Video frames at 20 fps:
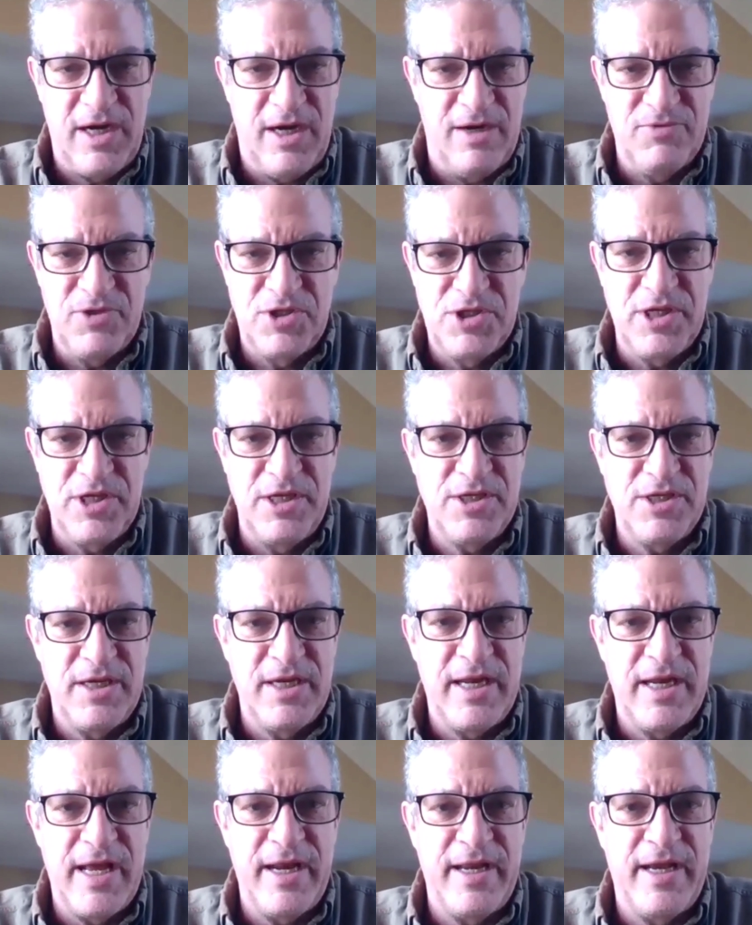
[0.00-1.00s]
conversation
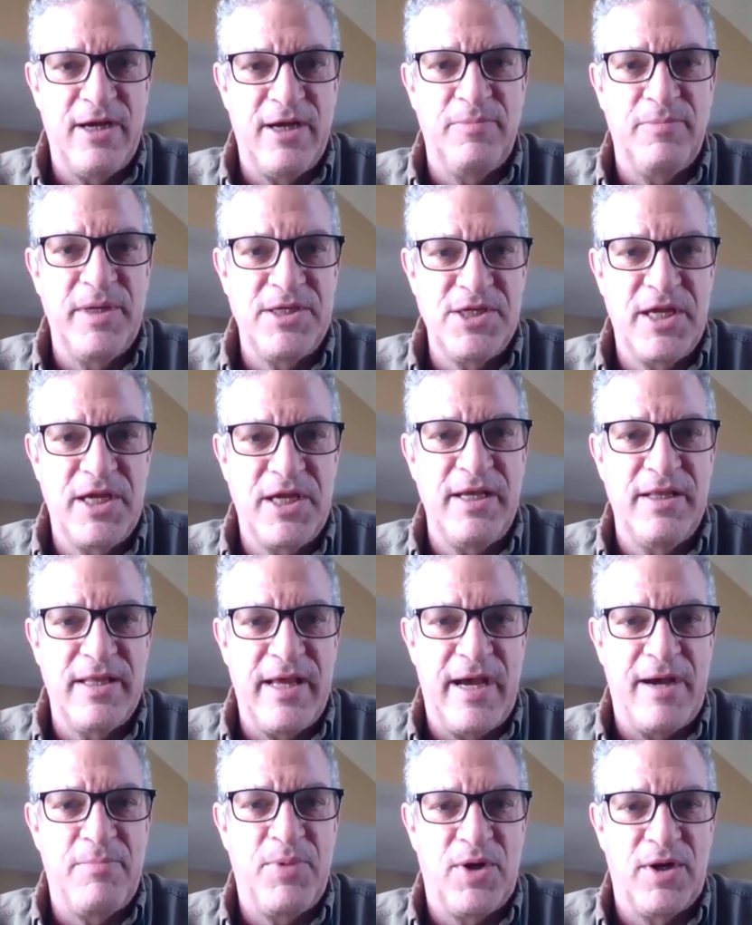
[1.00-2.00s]
today, to help educate
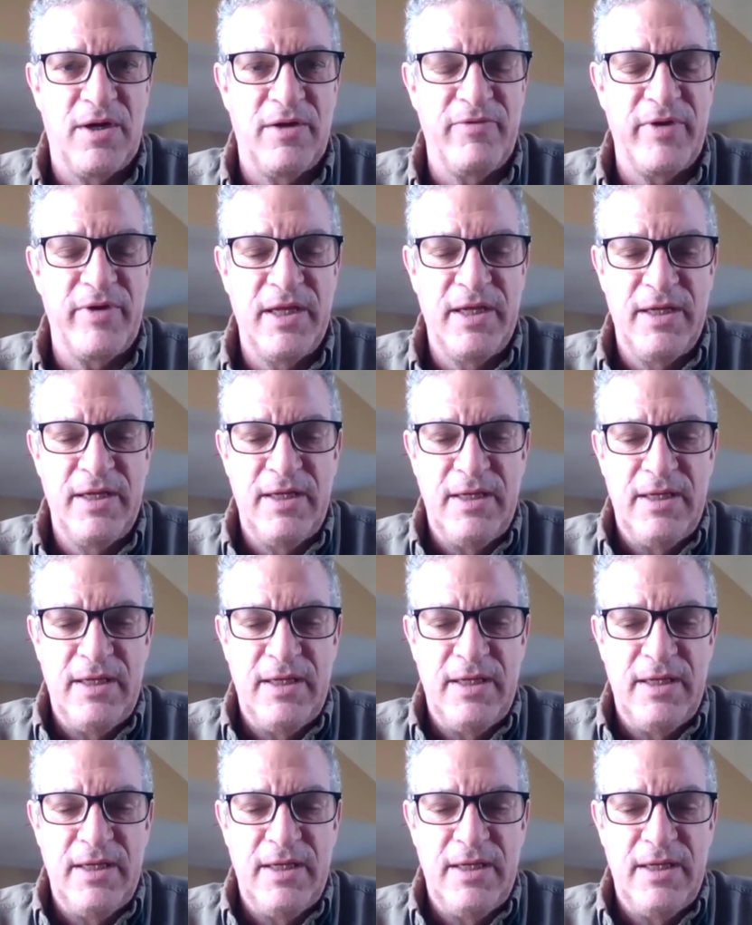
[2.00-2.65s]
that part of it.